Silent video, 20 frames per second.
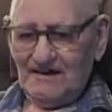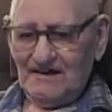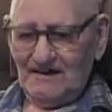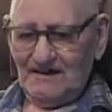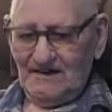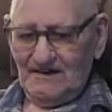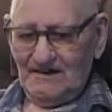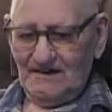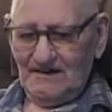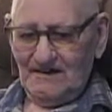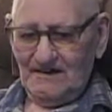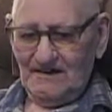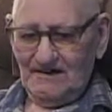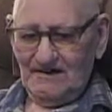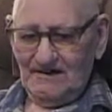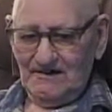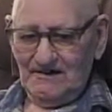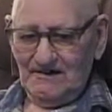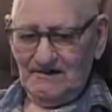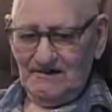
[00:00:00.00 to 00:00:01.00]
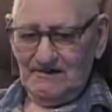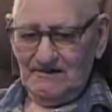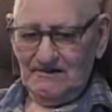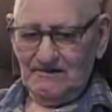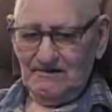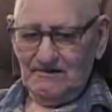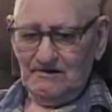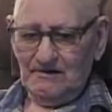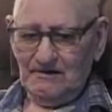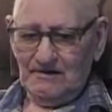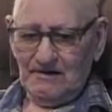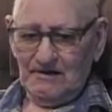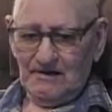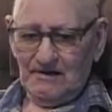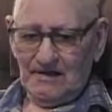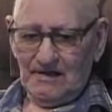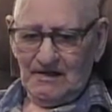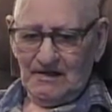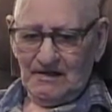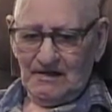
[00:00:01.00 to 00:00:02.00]
I
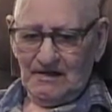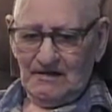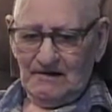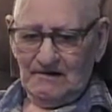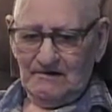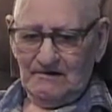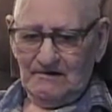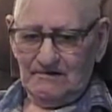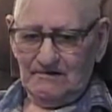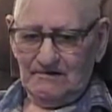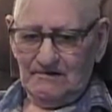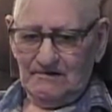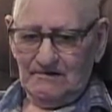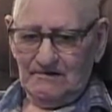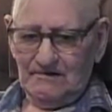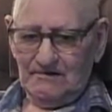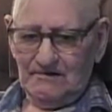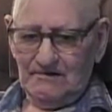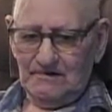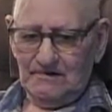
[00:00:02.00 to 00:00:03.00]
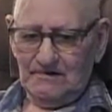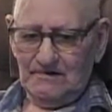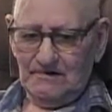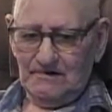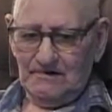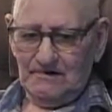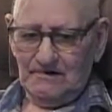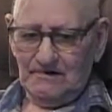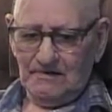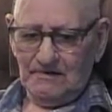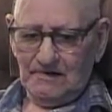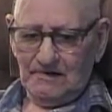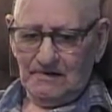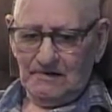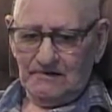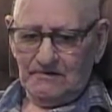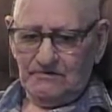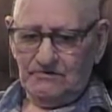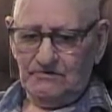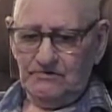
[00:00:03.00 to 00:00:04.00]
don't know.
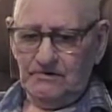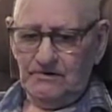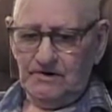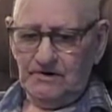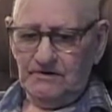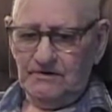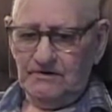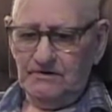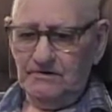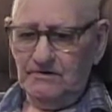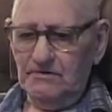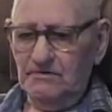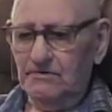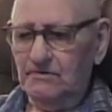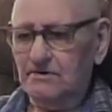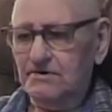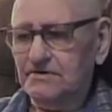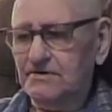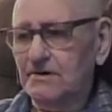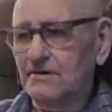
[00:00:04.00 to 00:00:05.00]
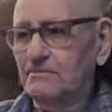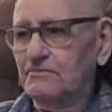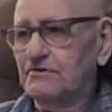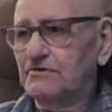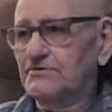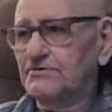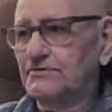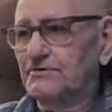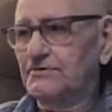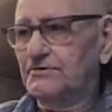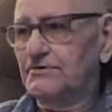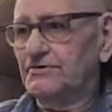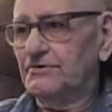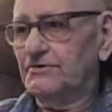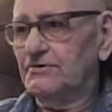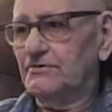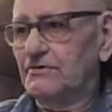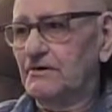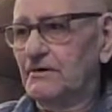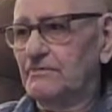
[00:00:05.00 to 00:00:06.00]
You had to do what they wanted you to
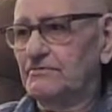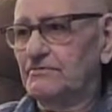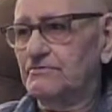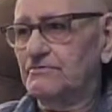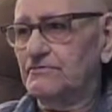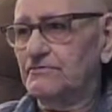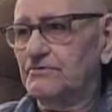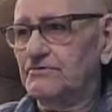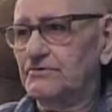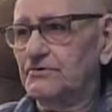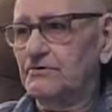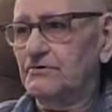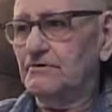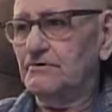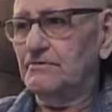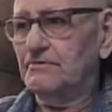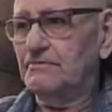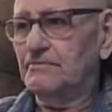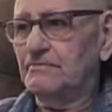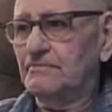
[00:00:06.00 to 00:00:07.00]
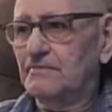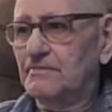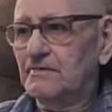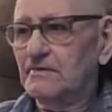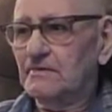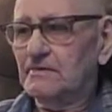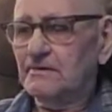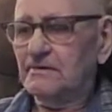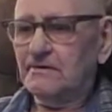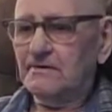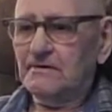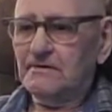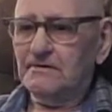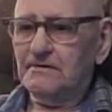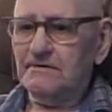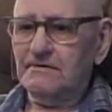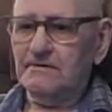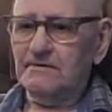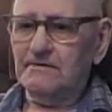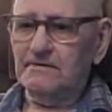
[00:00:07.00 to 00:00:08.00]
do, that was for sure.
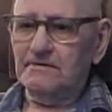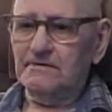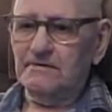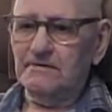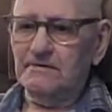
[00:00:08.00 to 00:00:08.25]
And